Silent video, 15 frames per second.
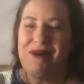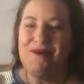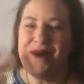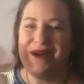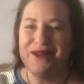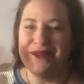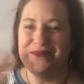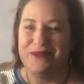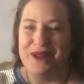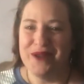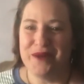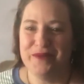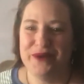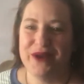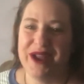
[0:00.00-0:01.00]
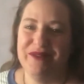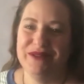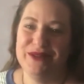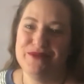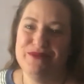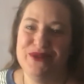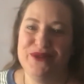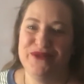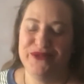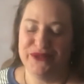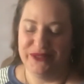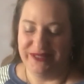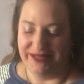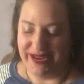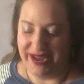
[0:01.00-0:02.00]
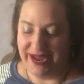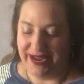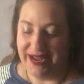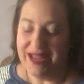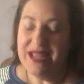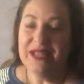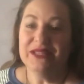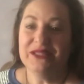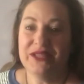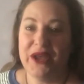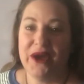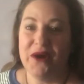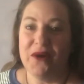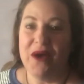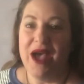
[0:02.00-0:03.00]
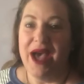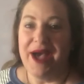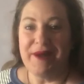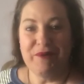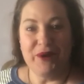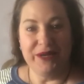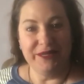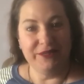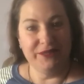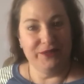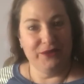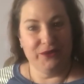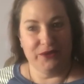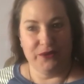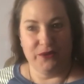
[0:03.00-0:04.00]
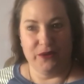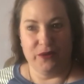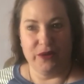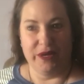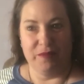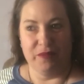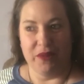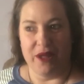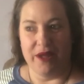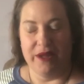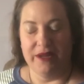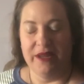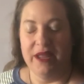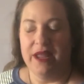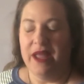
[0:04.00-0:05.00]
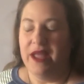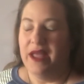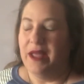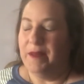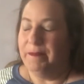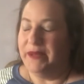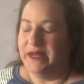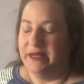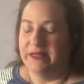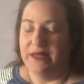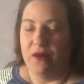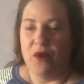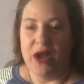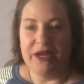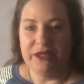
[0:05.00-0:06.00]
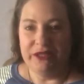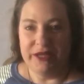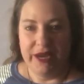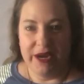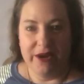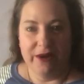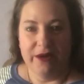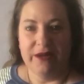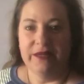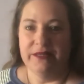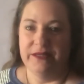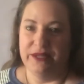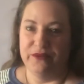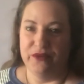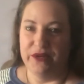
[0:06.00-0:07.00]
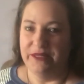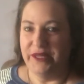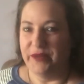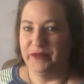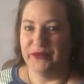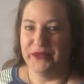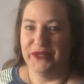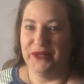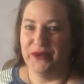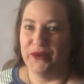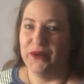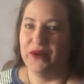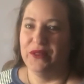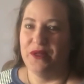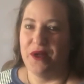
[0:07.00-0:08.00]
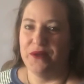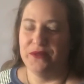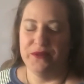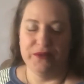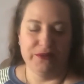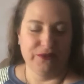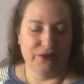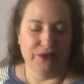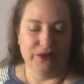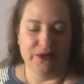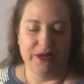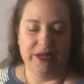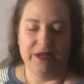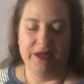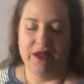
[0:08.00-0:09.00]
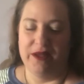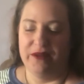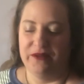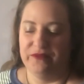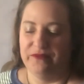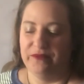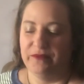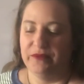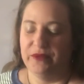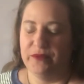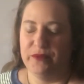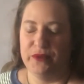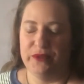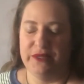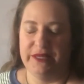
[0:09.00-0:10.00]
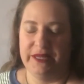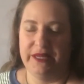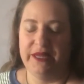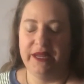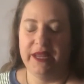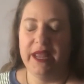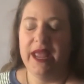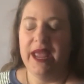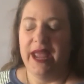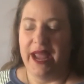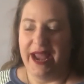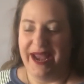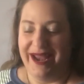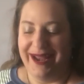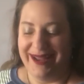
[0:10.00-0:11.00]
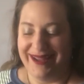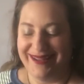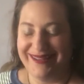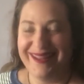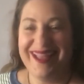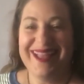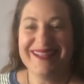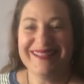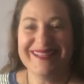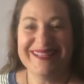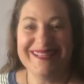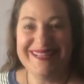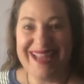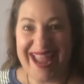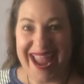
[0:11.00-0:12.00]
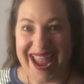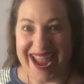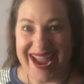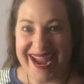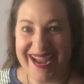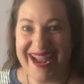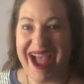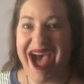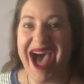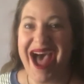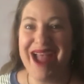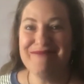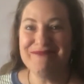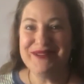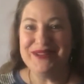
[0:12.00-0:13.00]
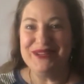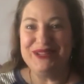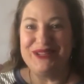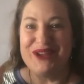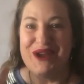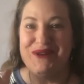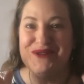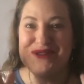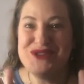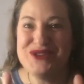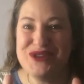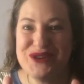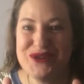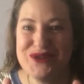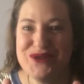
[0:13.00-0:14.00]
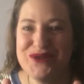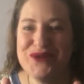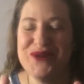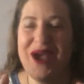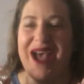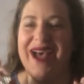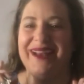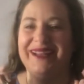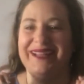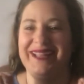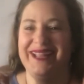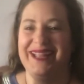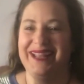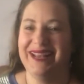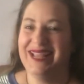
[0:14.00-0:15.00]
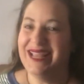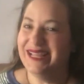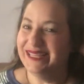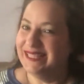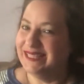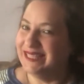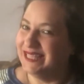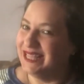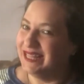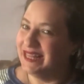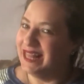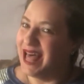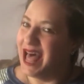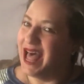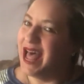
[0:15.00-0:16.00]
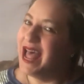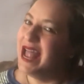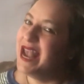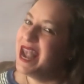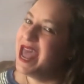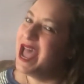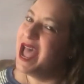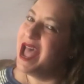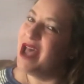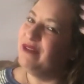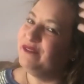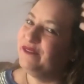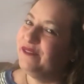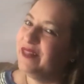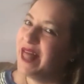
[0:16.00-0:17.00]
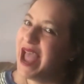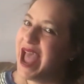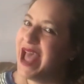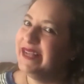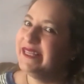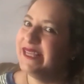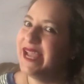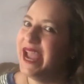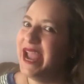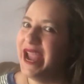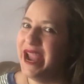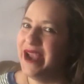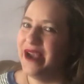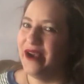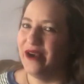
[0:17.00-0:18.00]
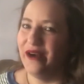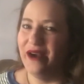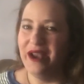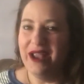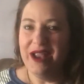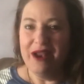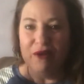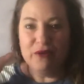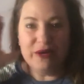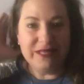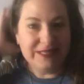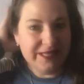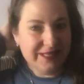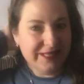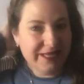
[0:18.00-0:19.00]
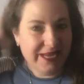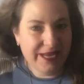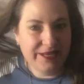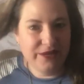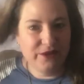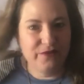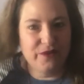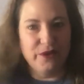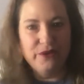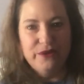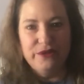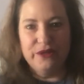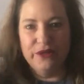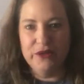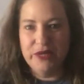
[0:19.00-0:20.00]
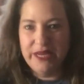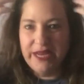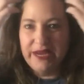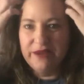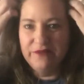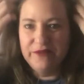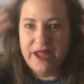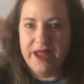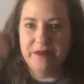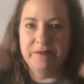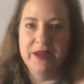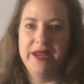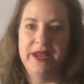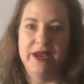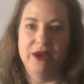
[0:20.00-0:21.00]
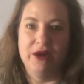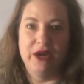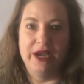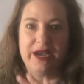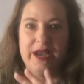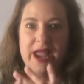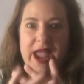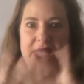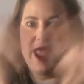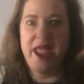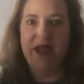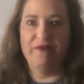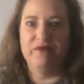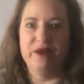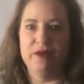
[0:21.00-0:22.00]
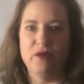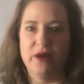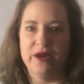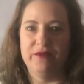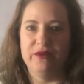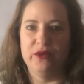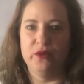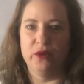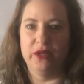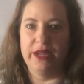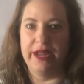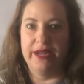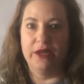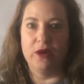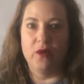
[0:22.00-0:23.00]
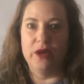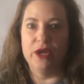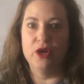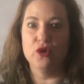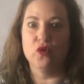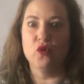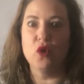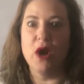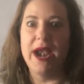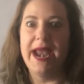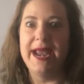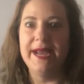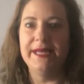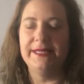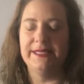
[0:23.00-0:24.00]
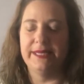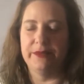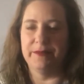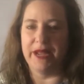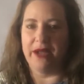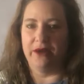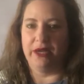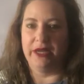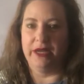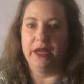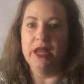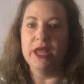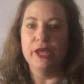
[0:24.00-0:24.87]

Welcome, I hope you're having a beautiful today. So I wanted to do a quick blog because I wanna share different tips with you along this journey of the boutique. And today I'm gonna show you how to get salon flat hair. Recently I did a photo shoot and I flattened my hair and every one of you were like going crazy about it.